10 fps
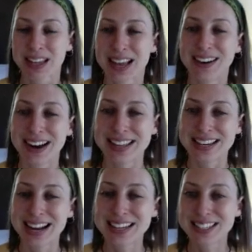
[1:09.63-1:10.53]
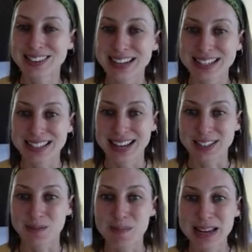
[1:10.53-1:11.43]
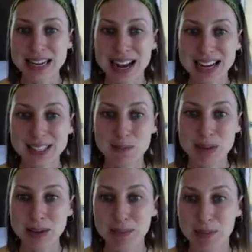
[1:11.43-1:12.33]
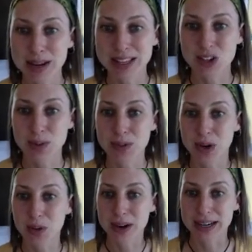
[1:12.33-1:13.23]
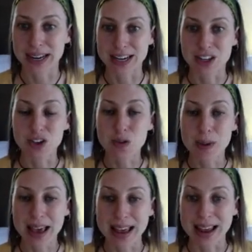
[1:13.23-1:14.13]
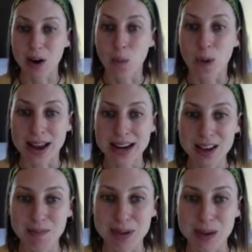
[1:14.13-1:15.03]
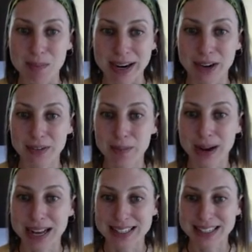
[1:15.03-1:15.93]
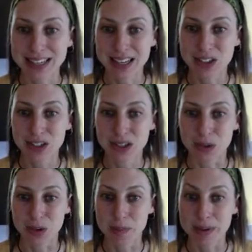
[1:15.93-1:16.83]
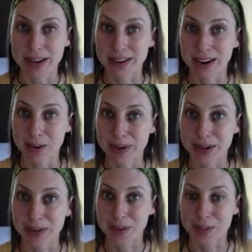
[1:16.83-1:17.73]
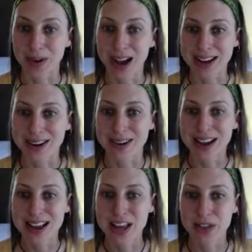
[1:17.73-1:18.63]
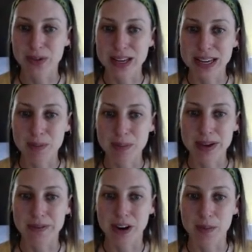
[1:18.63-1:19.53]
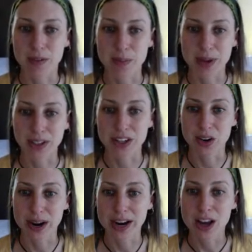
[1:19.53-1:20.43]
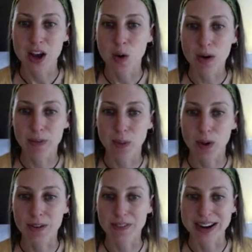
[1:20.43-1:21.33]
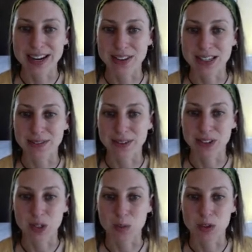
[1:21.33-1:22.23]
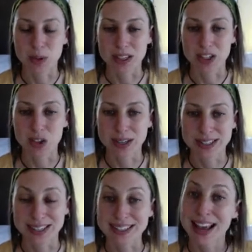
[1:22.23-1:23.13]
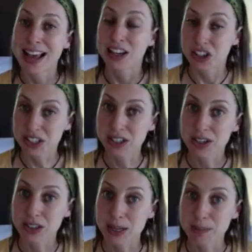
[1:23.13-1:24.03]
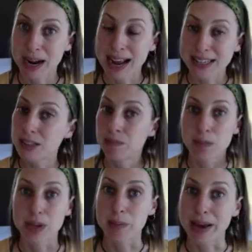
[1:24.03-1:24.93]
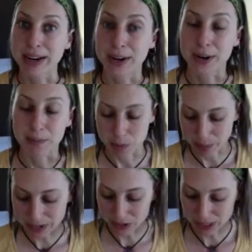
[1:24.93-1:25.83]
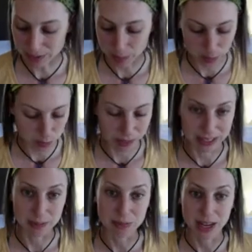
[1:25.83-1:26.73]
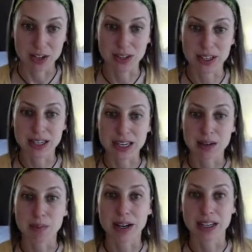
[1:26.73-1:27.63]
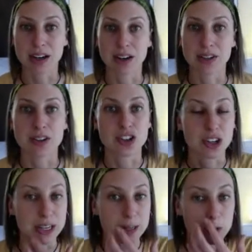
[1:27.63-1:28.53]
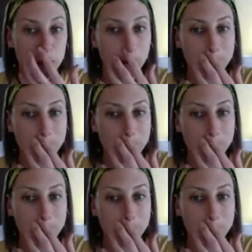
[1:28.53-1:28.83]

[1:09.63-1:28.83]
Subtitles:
Okay, the next screen says, many kinds of people made the trip to Oregon. You may, 1, be a banker from Boston, 2, be a carpenter from Ohio, 3, be a farmer from Illinois, or 4, find out the differences between these choices. Just a little tip, guys, be a banker. The bankers have the most money, and you're going to need money on your journey. So